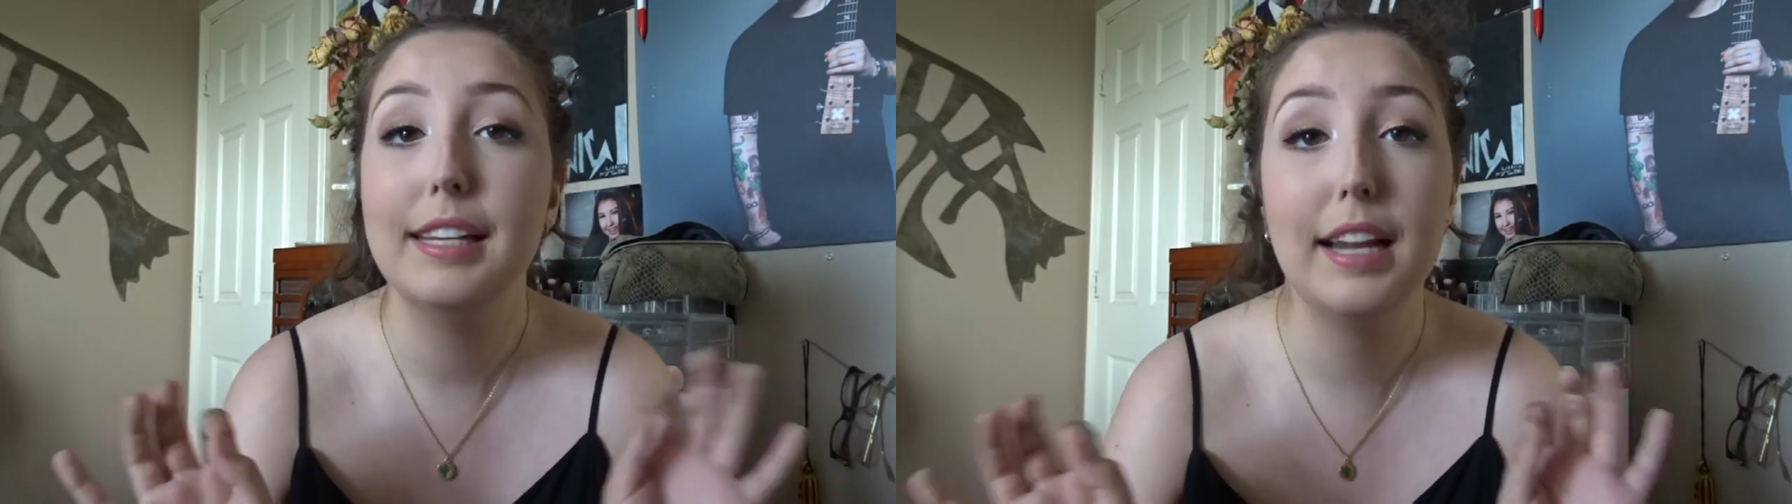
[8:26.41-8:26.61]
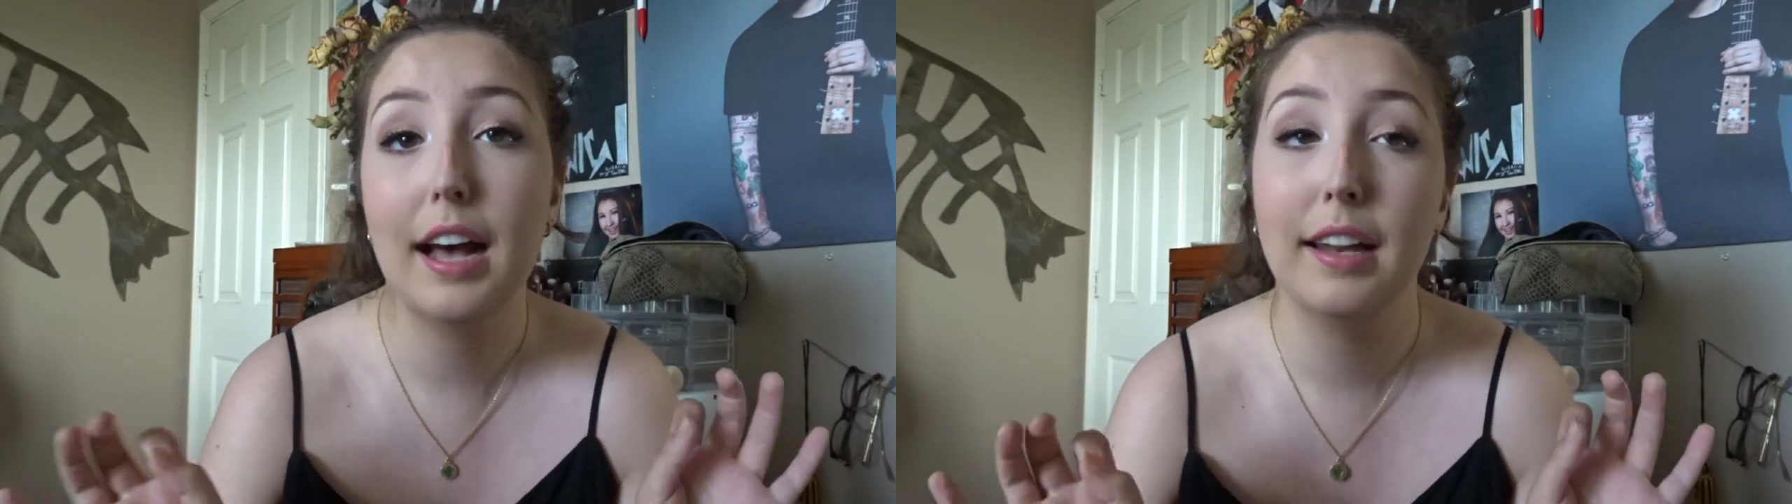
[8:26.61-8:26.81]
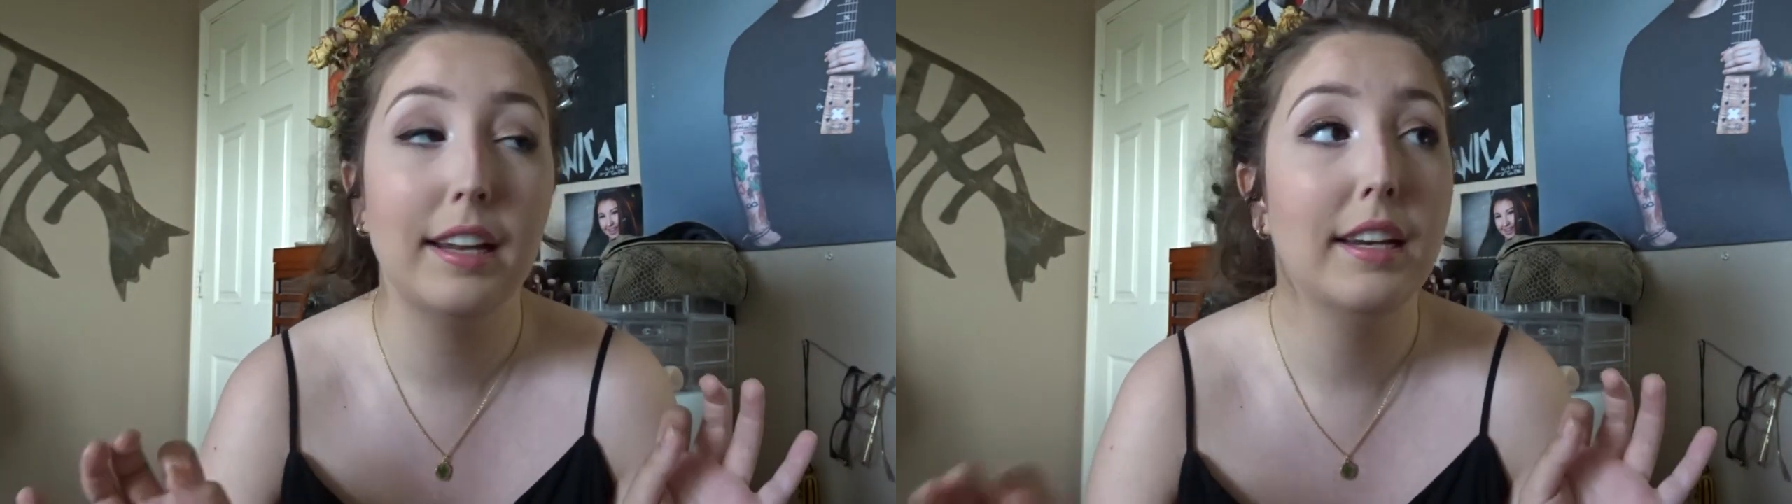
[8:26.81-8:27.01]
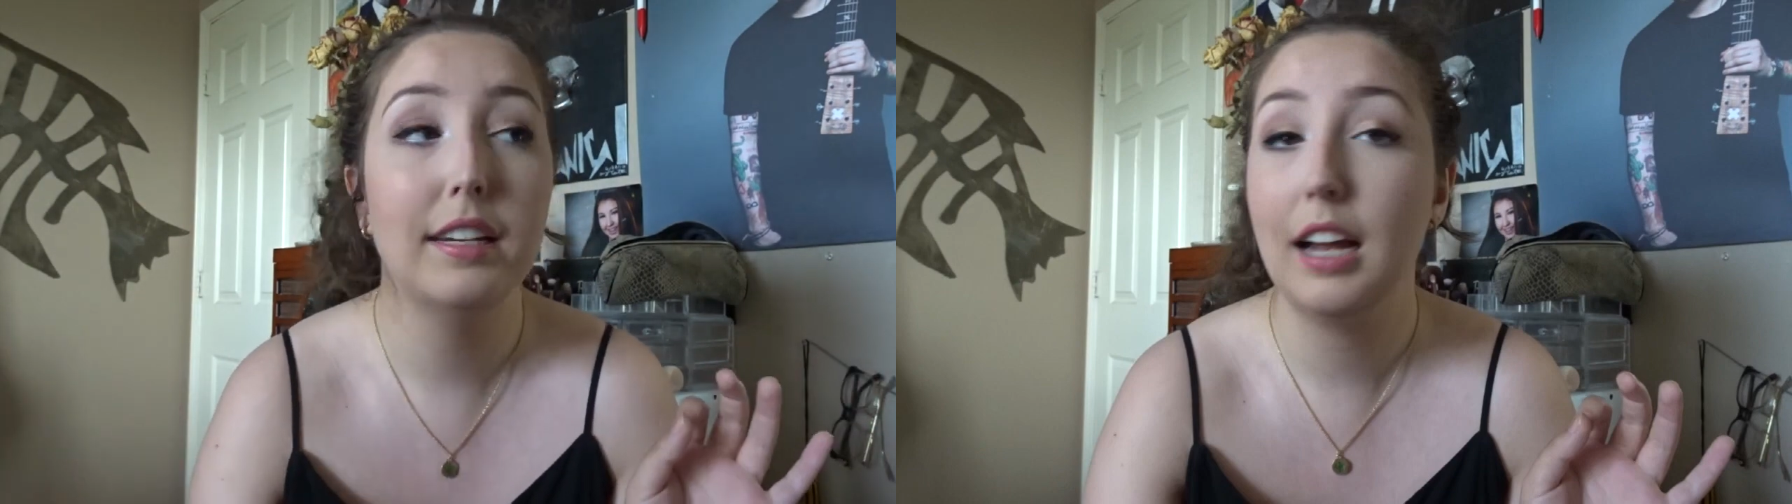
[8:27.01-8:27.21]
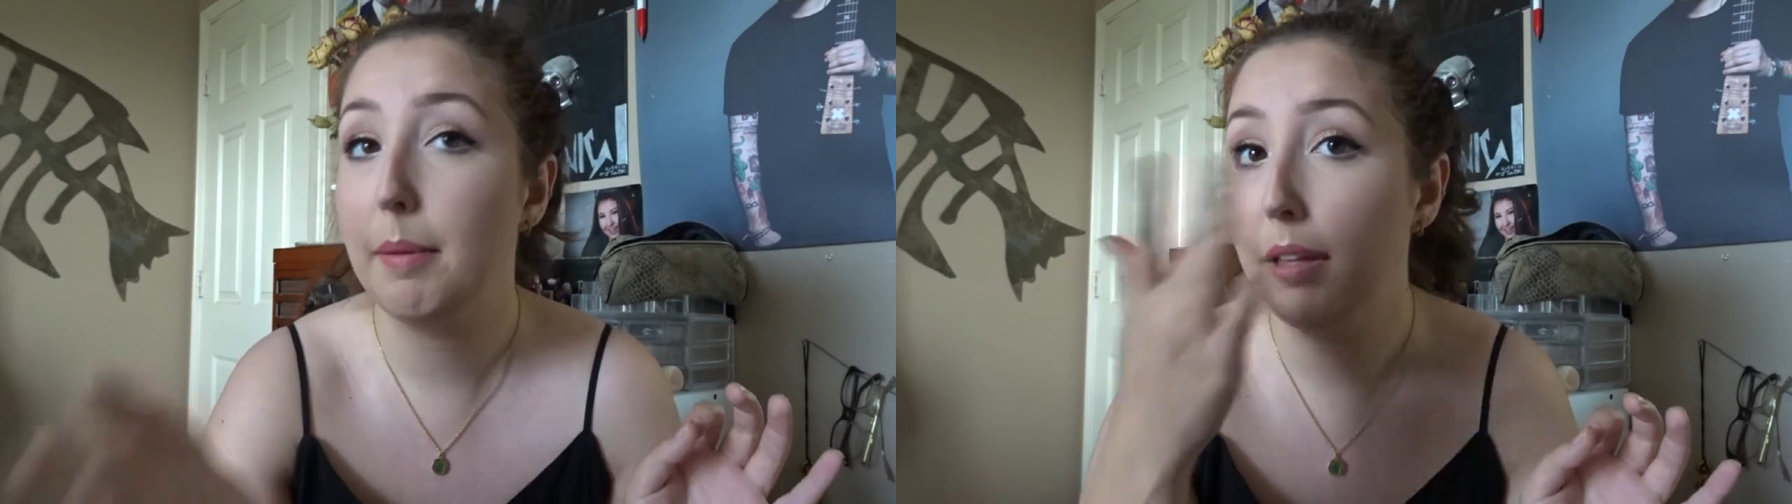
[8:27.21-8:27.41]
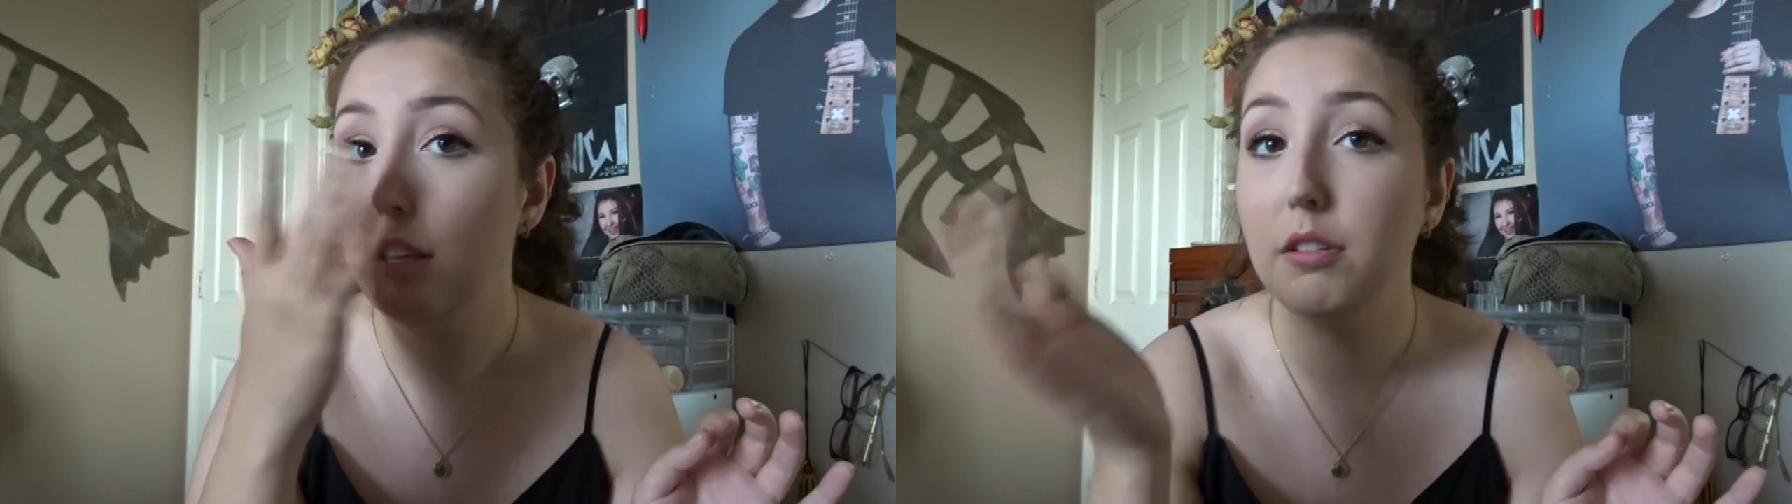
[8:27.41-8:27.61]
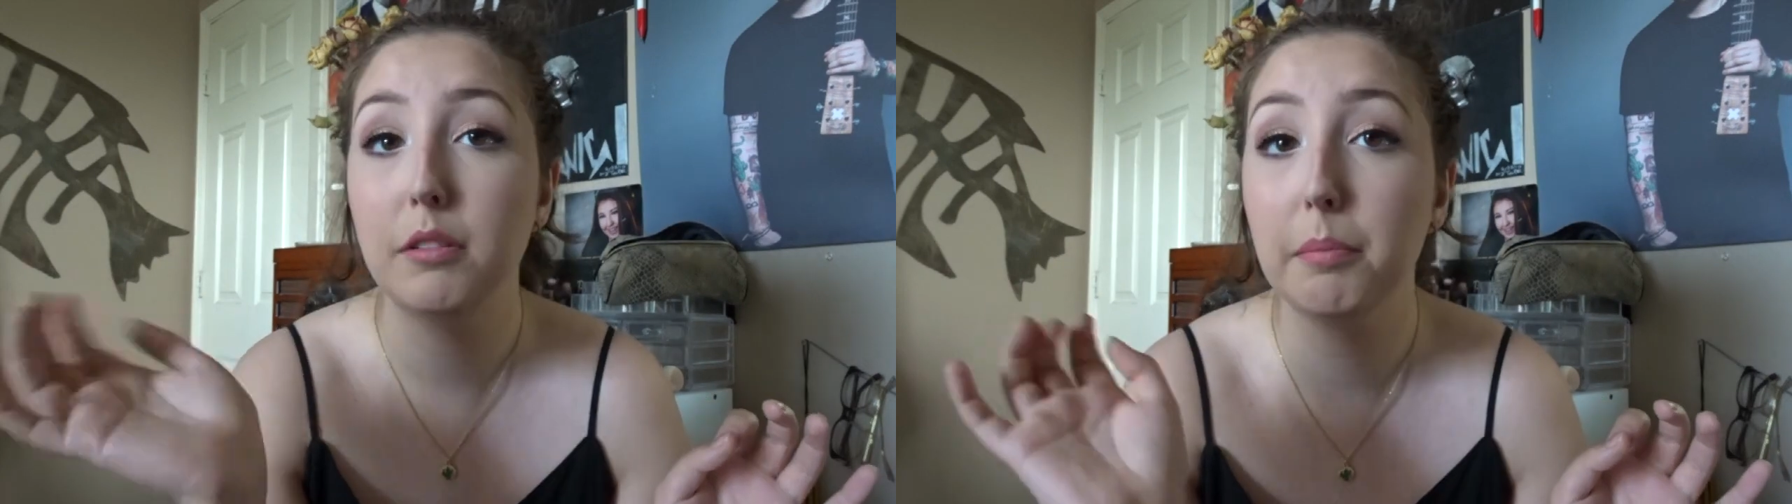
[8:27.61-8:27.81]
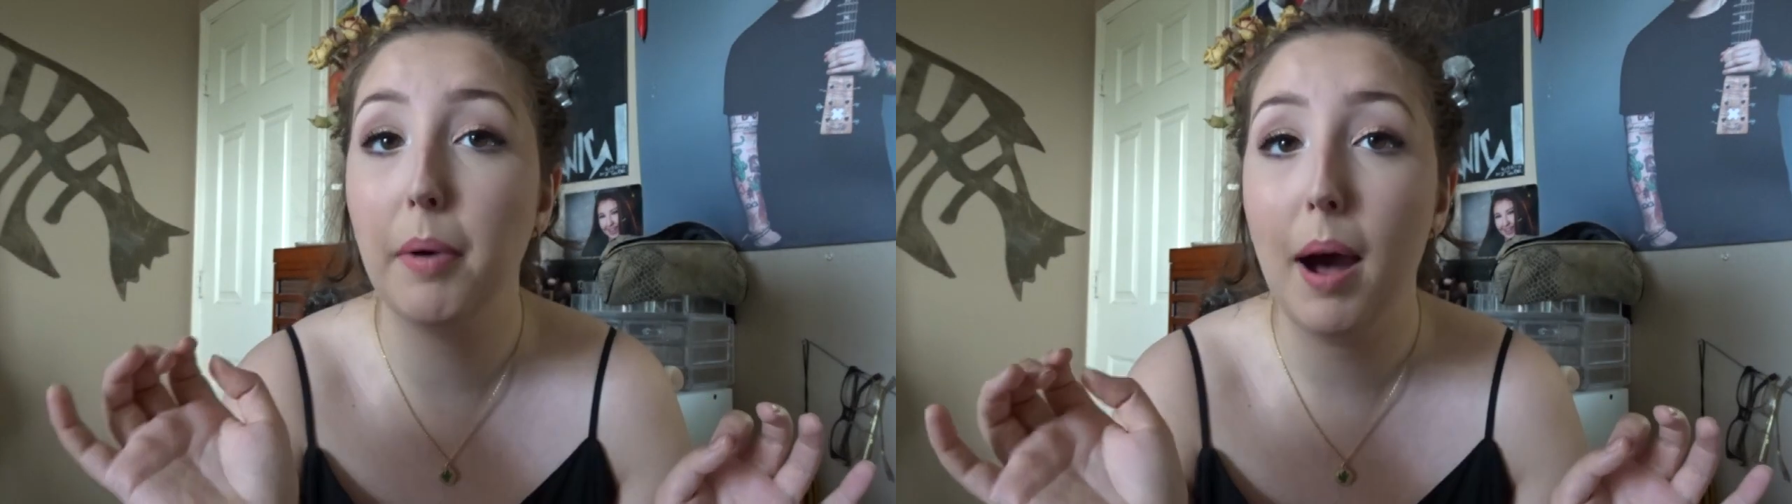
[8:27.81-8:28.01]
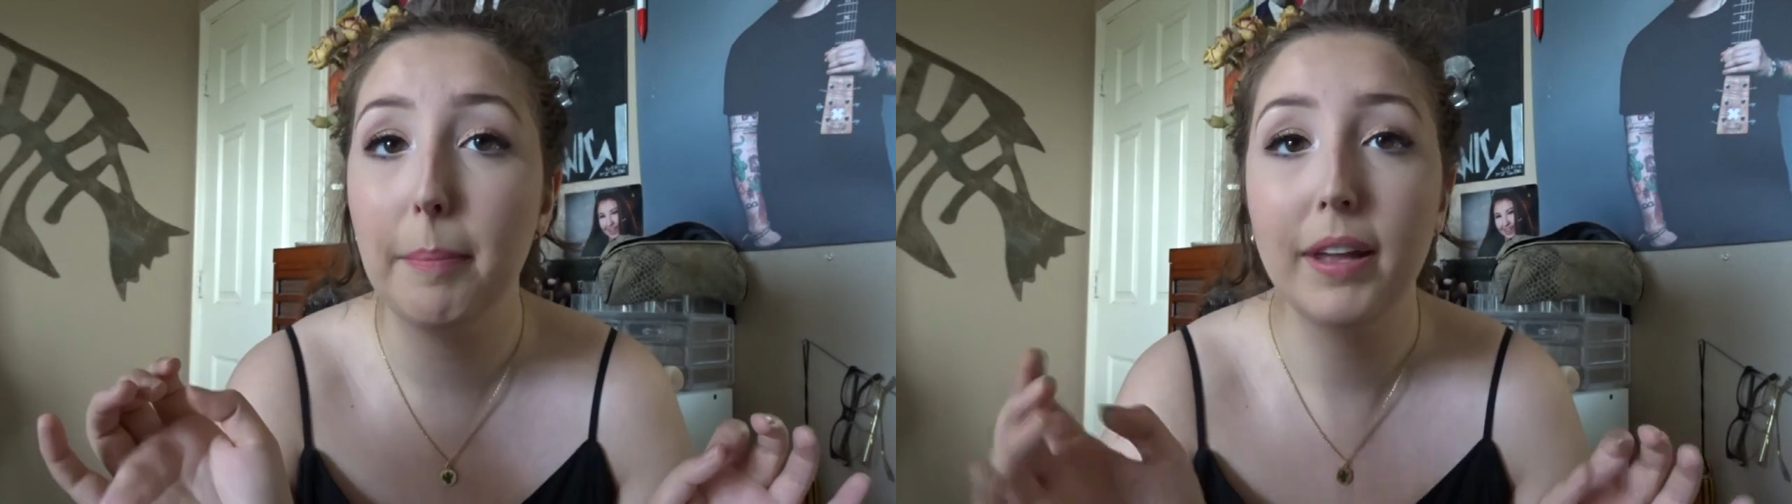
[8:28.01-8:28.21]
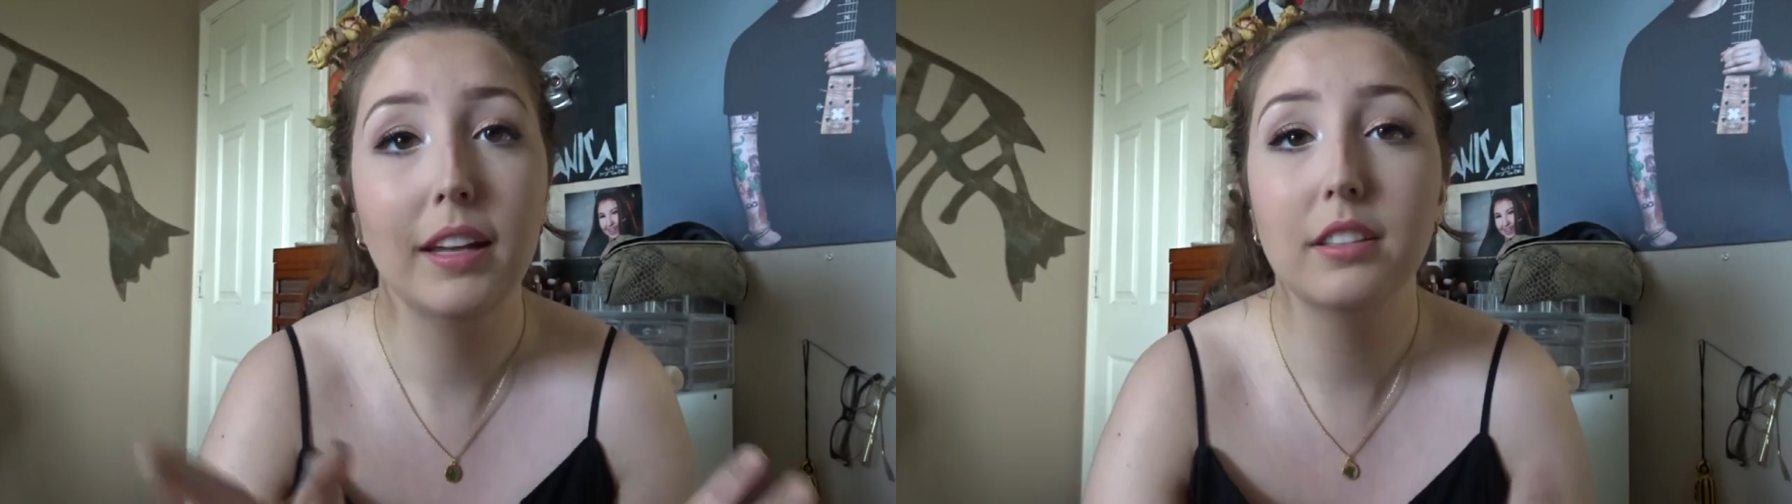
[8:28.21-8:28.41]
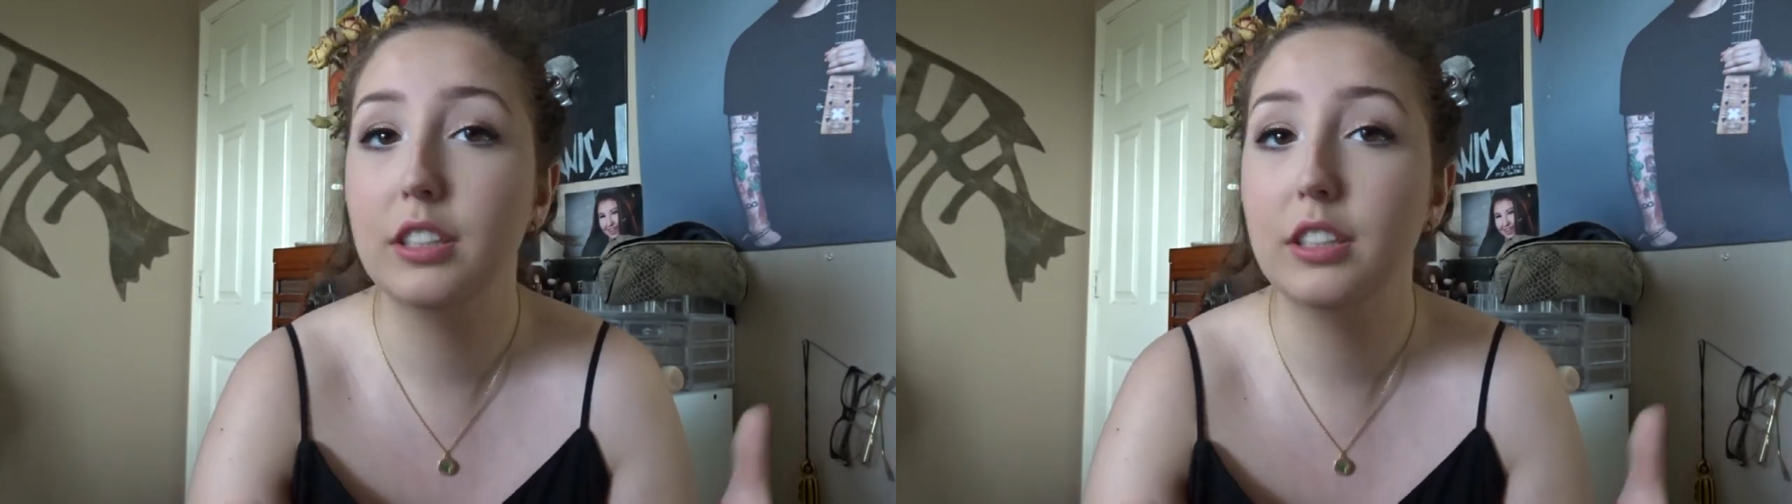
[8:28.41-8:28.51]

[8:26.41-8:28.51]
done. Anytime like you bop it,